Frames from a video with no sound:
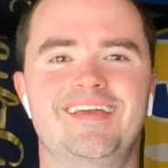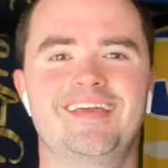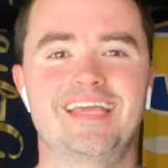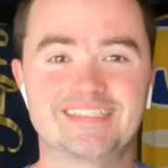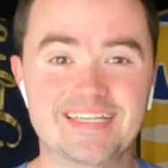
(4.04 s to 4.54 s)

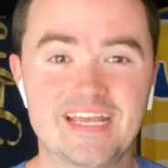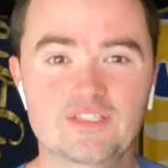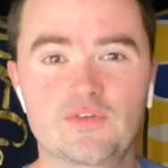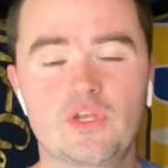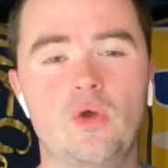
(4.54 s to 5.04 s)
In
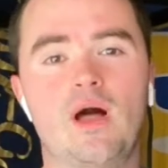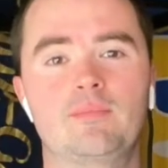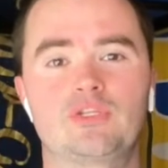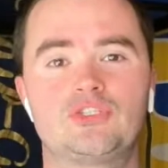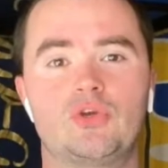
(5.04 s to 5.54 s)
today's video, I'm
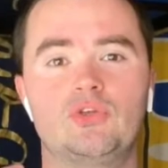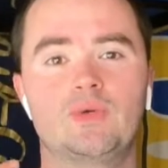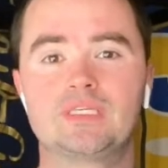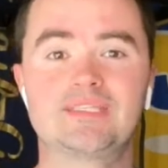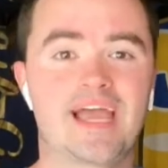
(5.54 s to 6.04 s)
going to show you
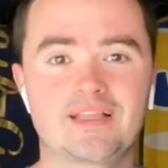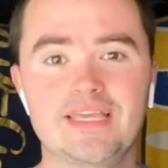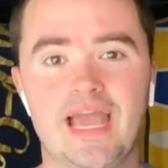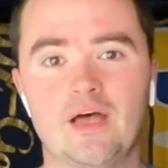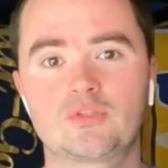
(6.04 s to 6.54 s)

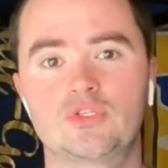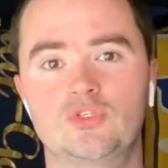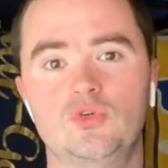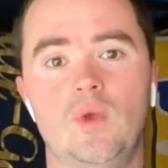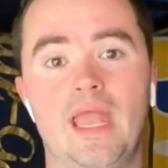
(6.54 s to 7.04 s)
exactly how to
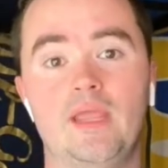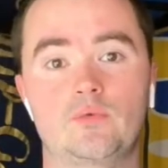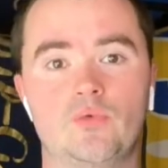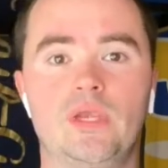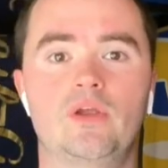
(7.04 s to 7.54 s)
do a
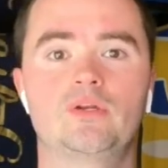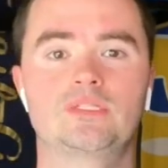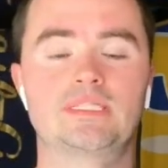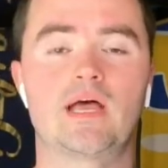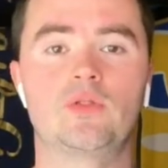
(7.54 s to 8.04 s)
rear
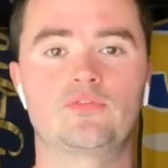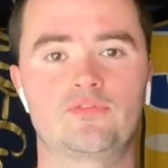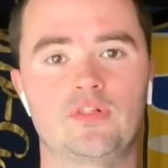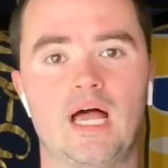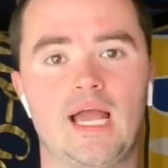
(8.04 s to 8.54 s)
delt
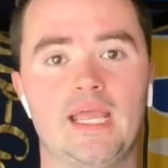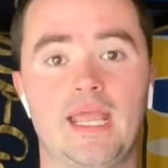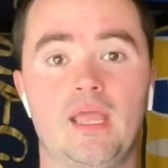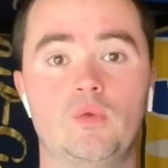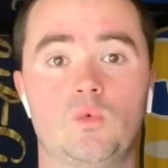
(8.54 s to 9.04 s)
fly,
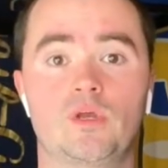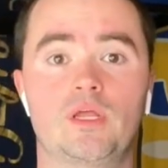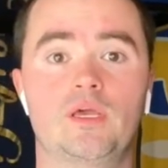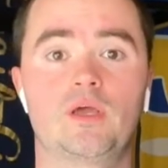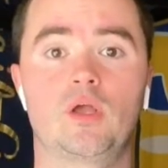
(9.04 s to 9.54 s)
and we're
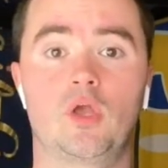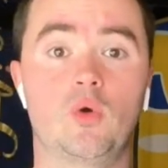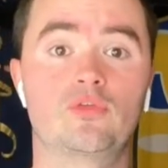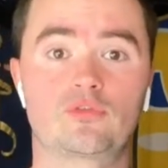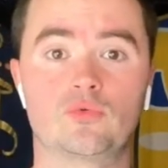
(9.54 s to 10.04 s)
going to
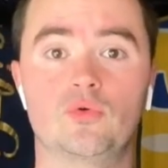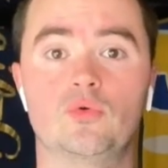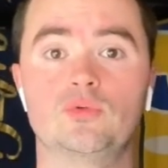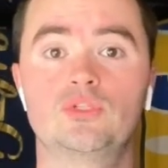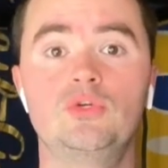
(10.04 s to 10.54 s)
go
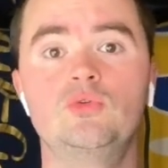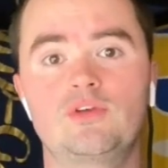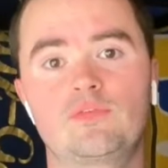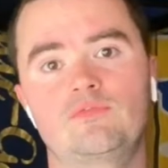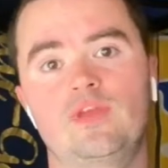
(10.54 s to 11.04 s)
through two
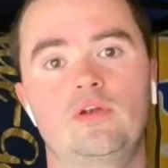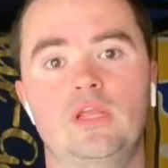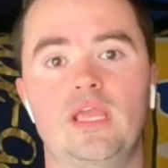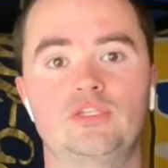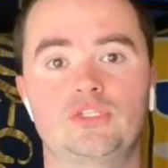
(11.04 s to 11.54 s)
different
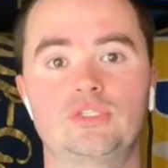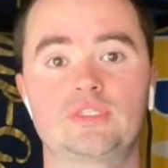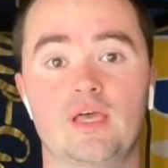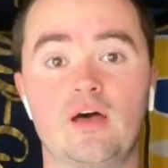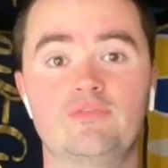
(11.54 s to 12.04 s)
variations
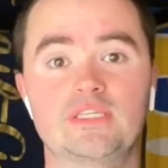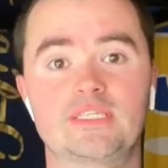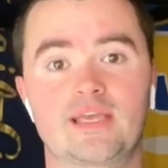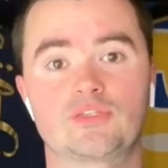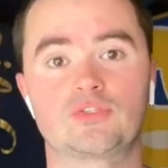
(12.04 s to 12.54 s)
of this
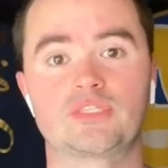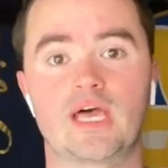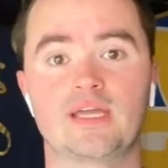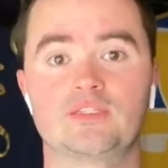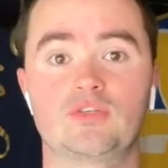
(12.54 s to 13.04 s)

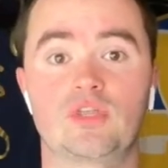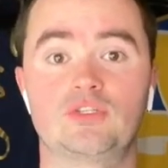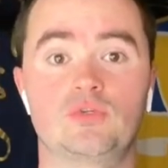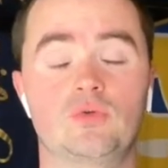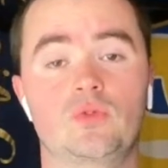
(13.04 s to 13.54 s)
exercise so
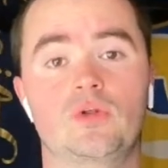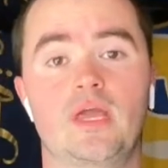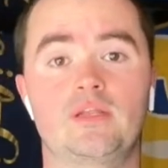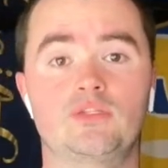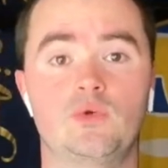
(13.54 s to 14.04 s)
that you can learn
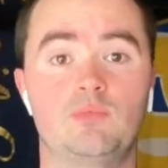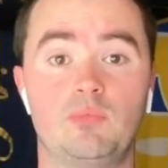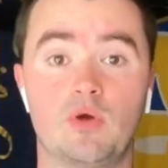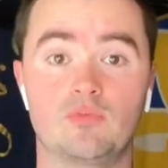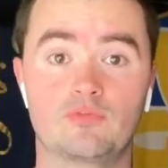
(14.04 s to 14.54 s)
how to do it
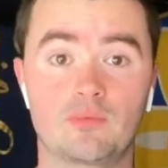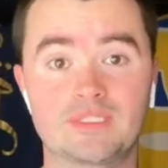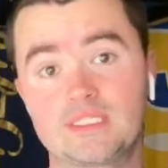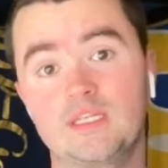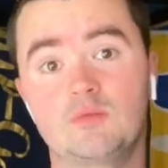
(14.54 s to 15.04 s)
both from a
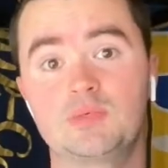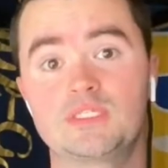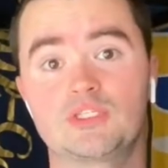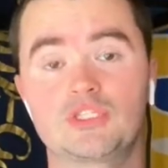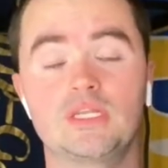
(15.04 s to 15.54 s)
seated
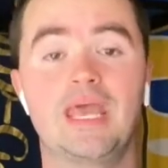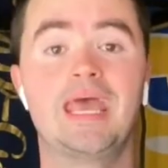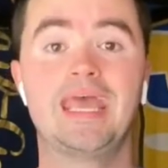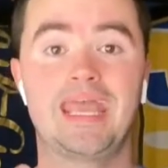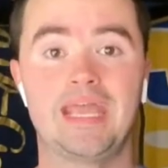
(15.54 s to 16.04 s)
position
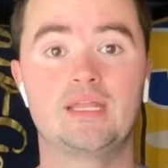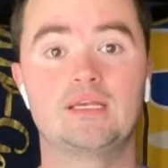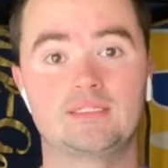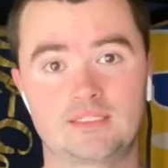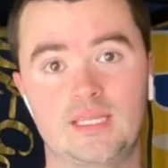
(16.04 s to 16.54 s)
and
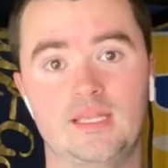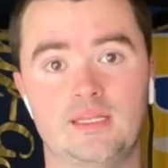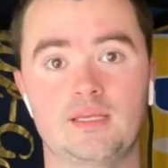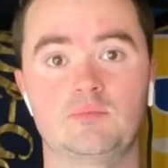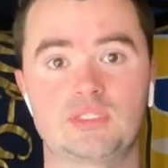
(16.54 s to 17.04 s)
a
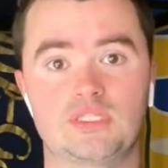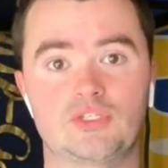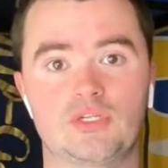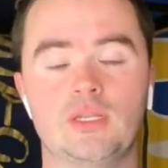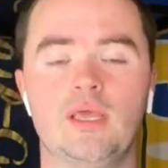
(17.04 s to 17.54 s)
standing
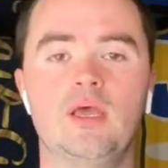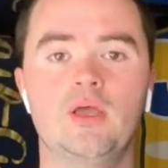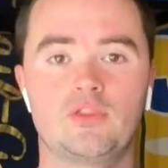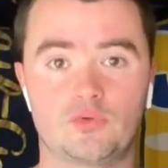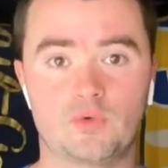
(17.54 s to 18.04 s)
position.
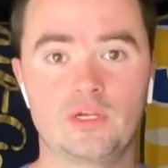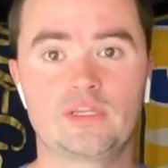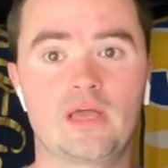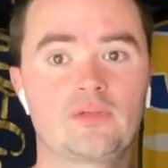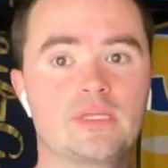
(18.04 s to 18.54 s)
The rear
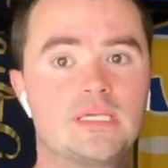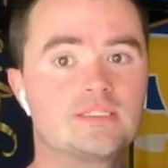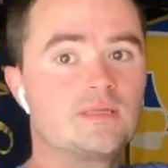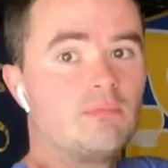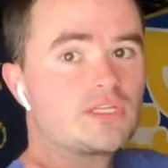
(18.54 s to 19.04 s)
delt
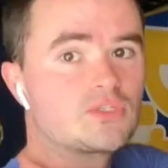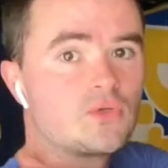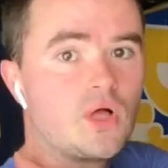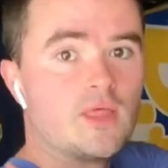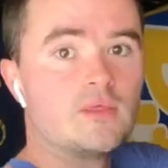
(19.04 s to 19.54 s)
is the
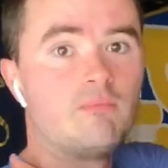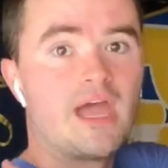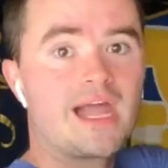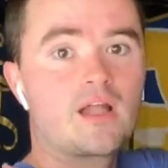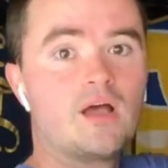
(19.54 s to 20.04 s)
muscle on the
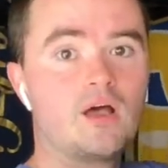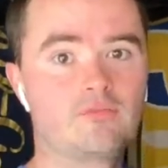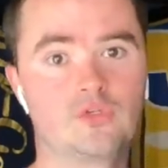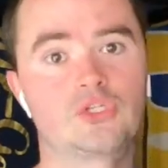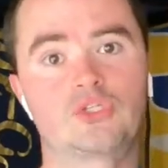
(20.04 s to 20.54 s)
back
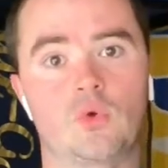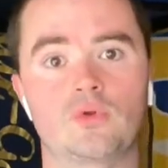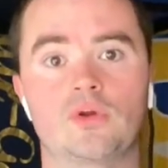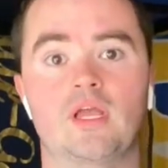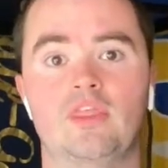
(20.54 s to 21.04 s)
of your
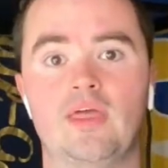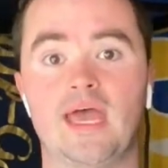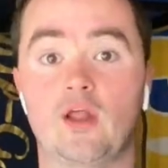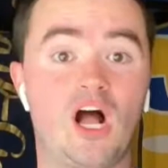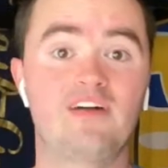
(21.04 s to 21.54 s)
shoulder
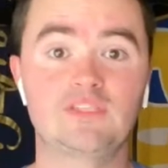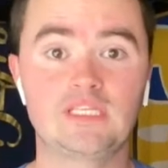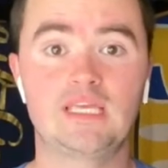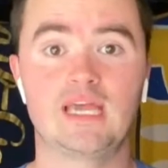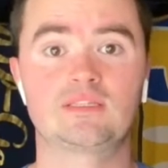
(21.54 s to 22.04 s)
that
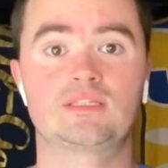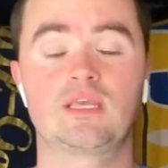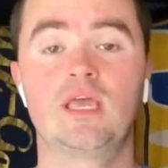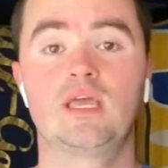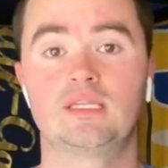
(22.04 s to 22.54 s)
often gets
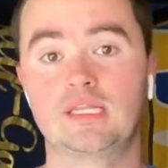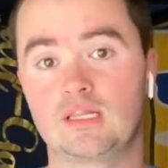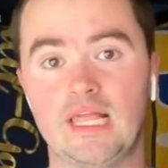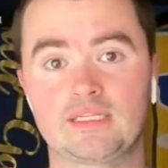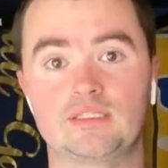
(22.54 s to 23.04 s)

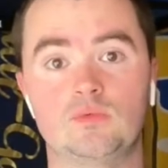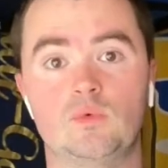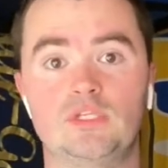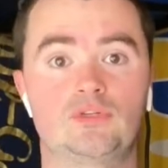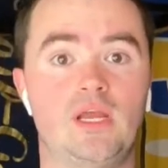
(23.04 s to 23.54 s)
neglected.
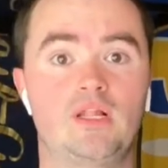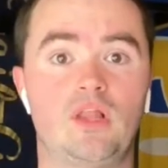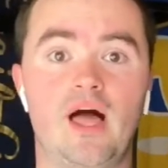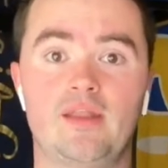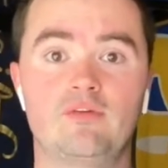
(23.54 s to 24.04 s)
We train a
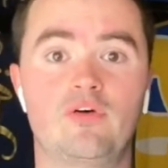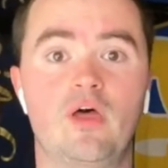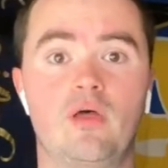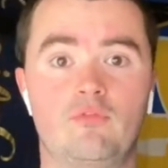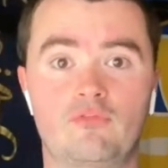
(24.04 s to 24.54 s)
lot of
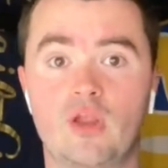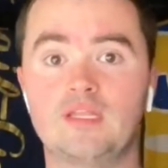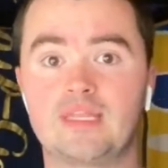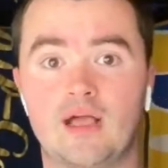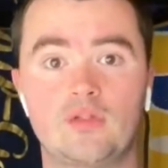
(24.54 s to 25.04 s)

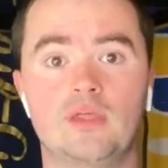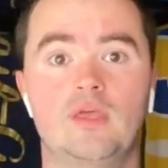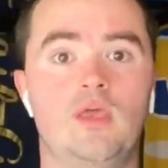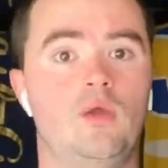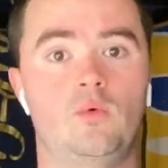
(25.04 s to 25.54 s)
front delt
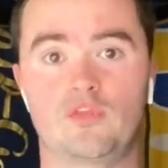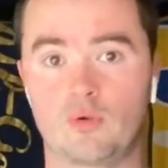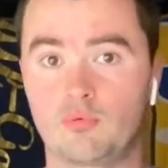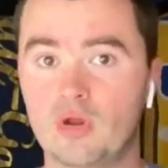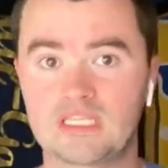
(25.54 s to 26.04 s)
with our
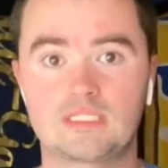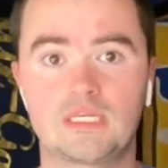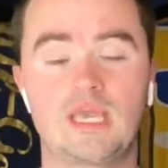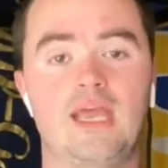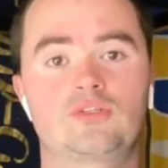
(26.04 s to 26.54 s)

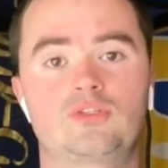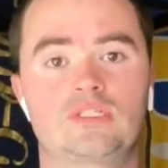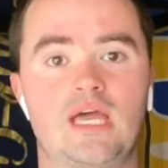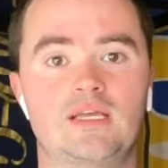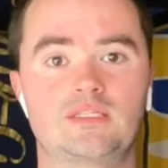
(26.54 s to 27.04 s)
pressing
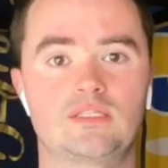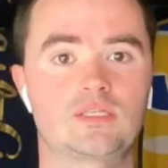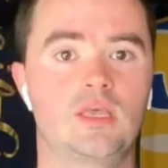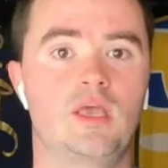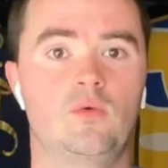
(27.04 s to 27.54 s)

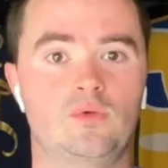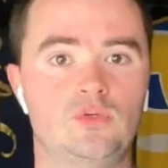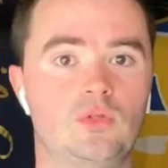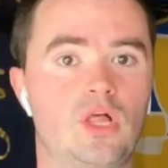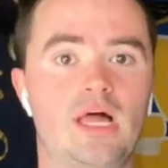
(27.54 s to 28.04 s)
exercises. We
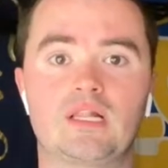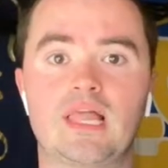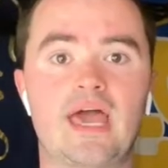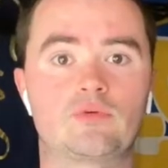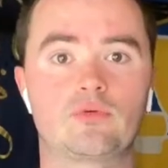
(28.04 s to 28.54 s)
do a lot of
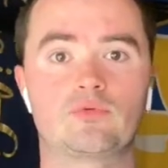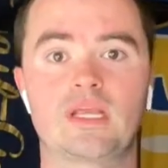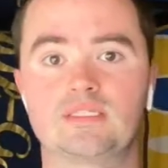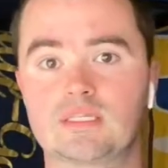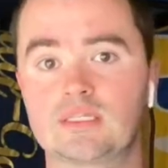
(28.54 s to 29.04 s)
lateral
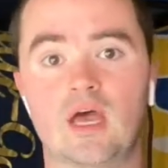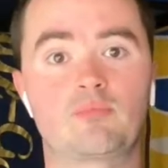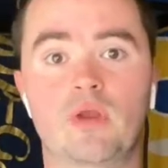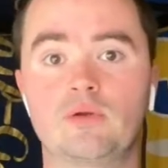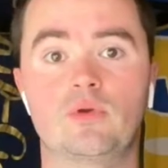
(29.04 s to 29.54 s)
raises and
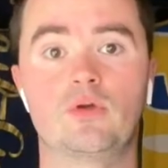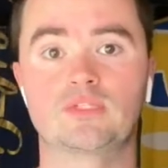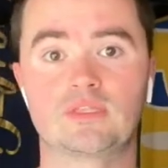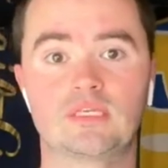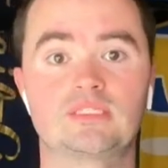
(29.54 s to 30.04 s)
upright rows
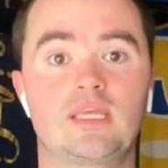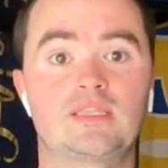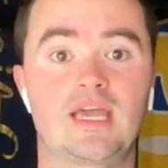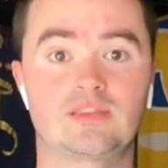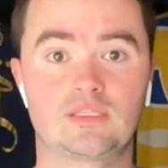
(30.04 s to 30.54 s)
and things
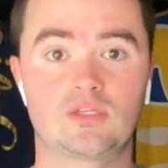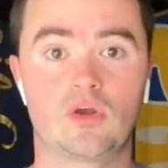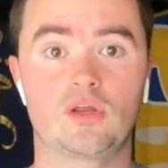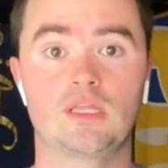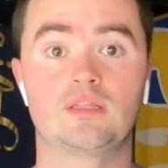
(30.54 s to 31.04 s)
like that that
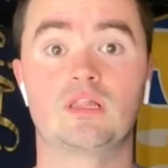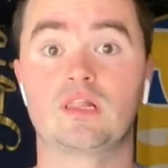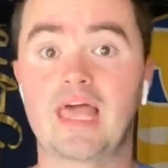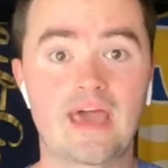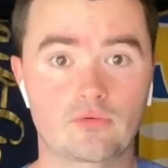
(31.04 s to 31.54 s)
target the
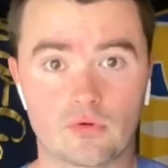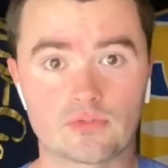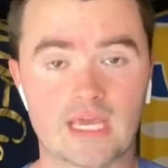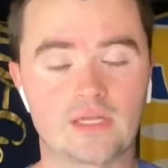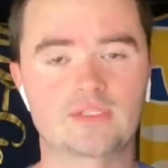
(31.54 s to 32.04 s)
lateral
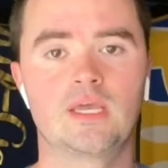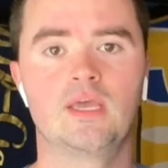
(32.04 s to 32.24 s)
delt.